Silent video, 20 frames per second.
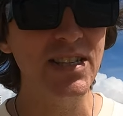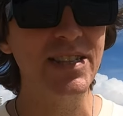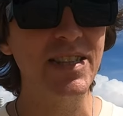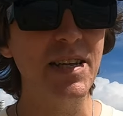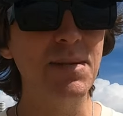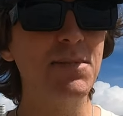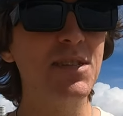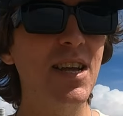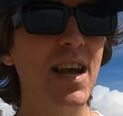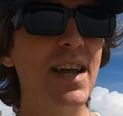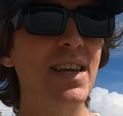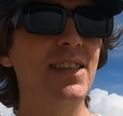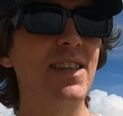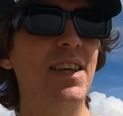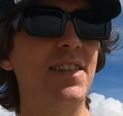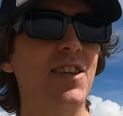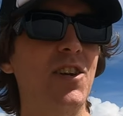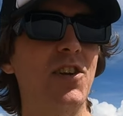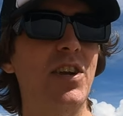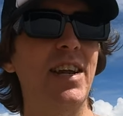it seems like,
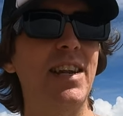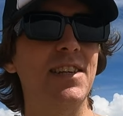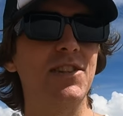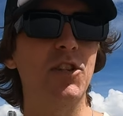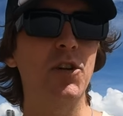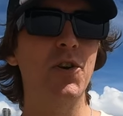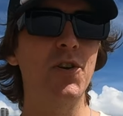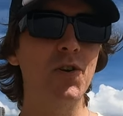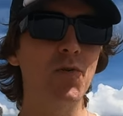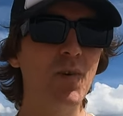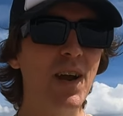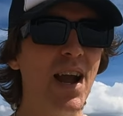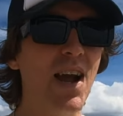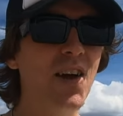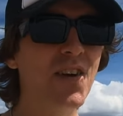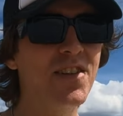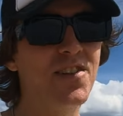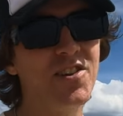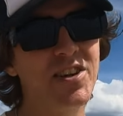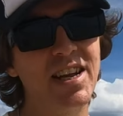that they're getting turned
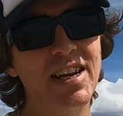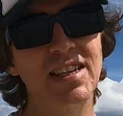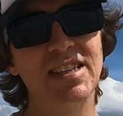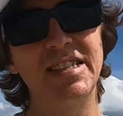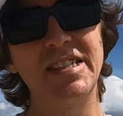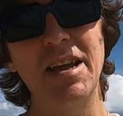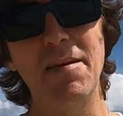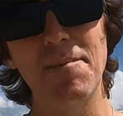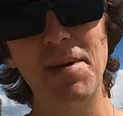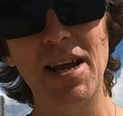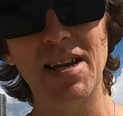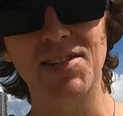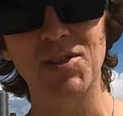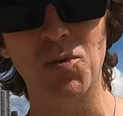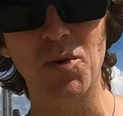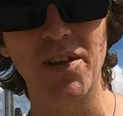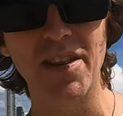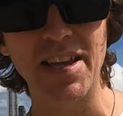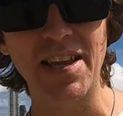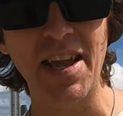around and they're getting sent back to
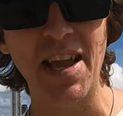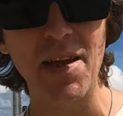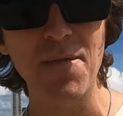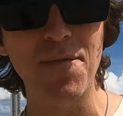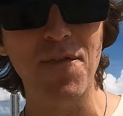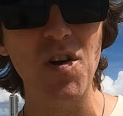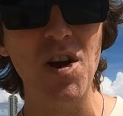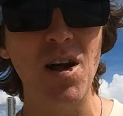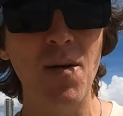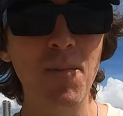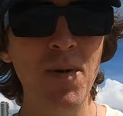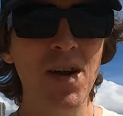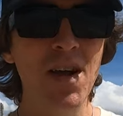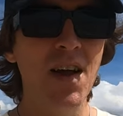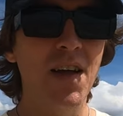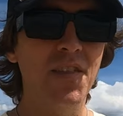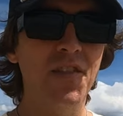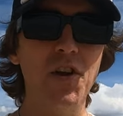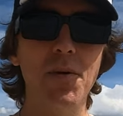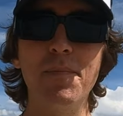where they came from.
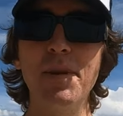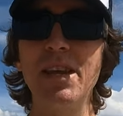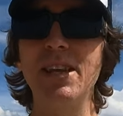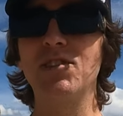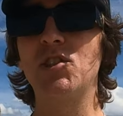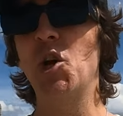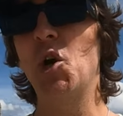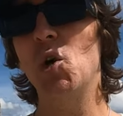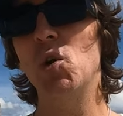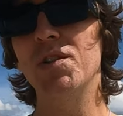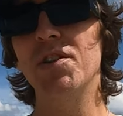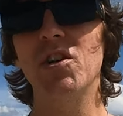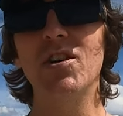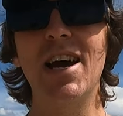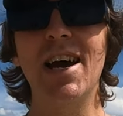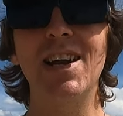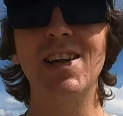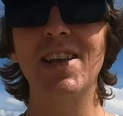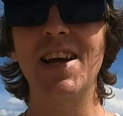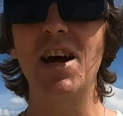They're being told they're
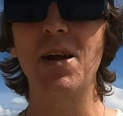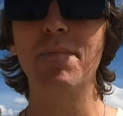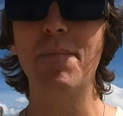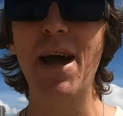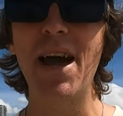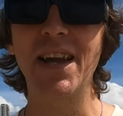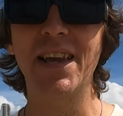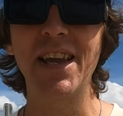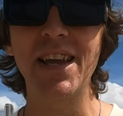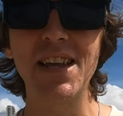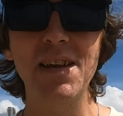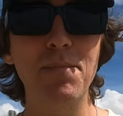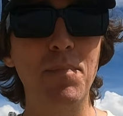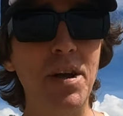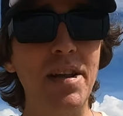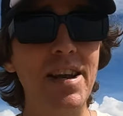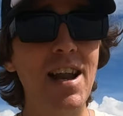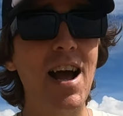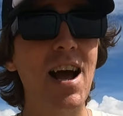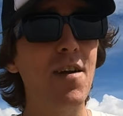not allowed back in,
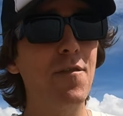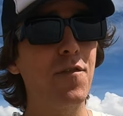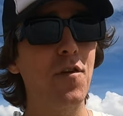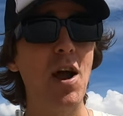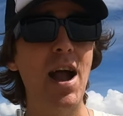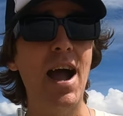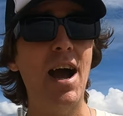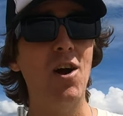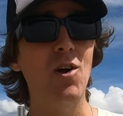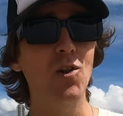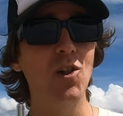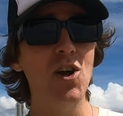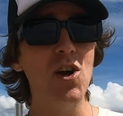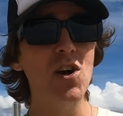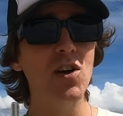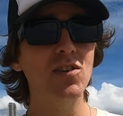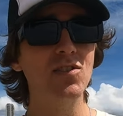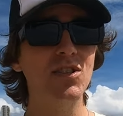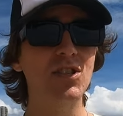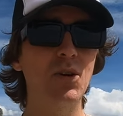but not for how
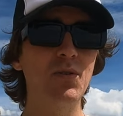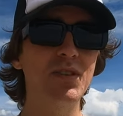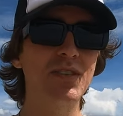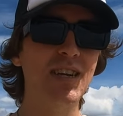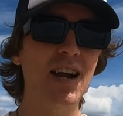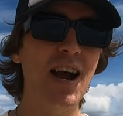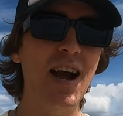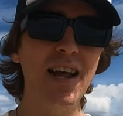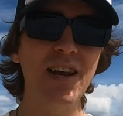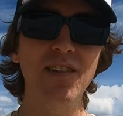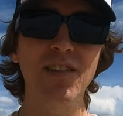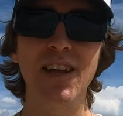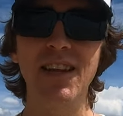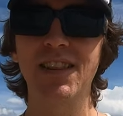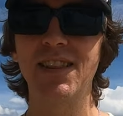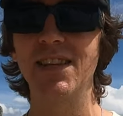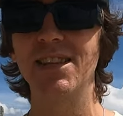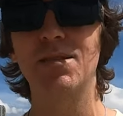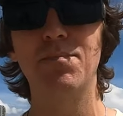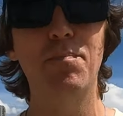long, so it's kind of
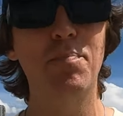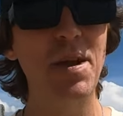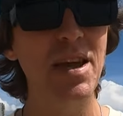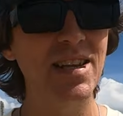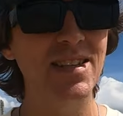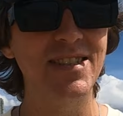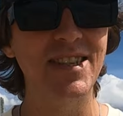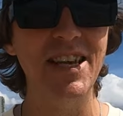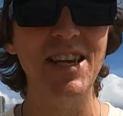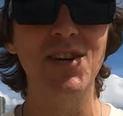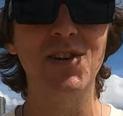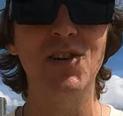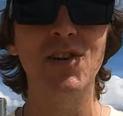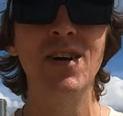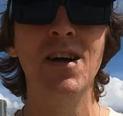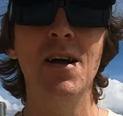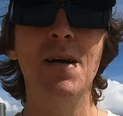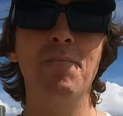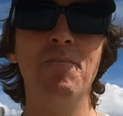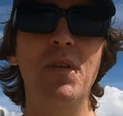like this big deal.
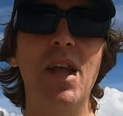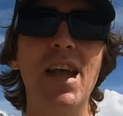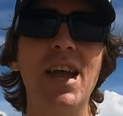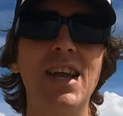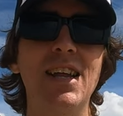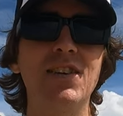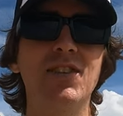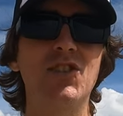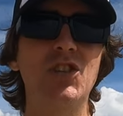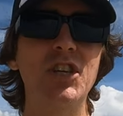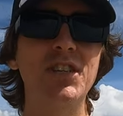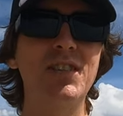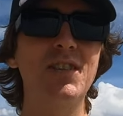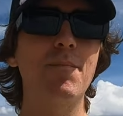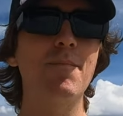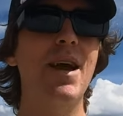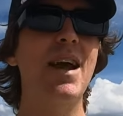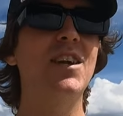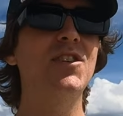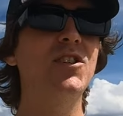And just
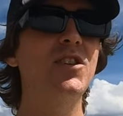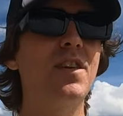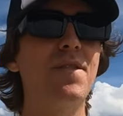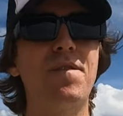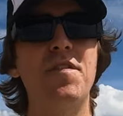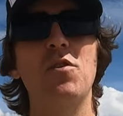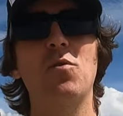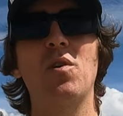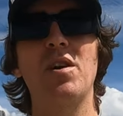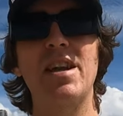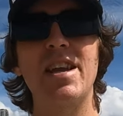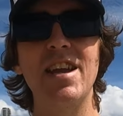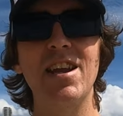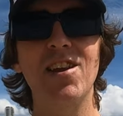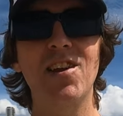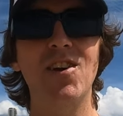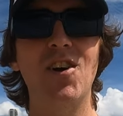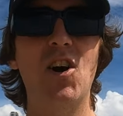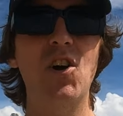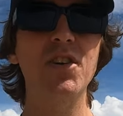imagine if you were
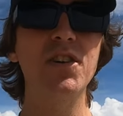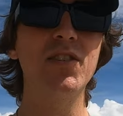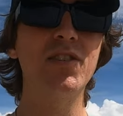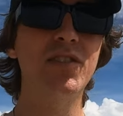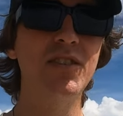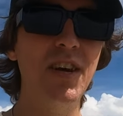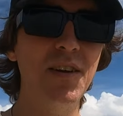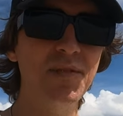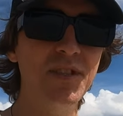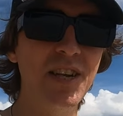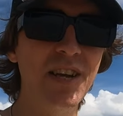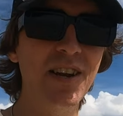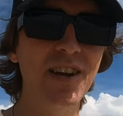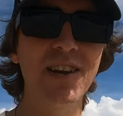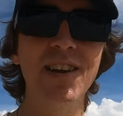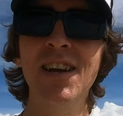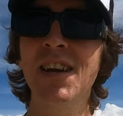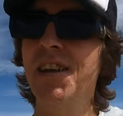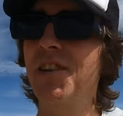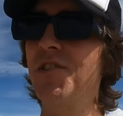here, all your stuff's here,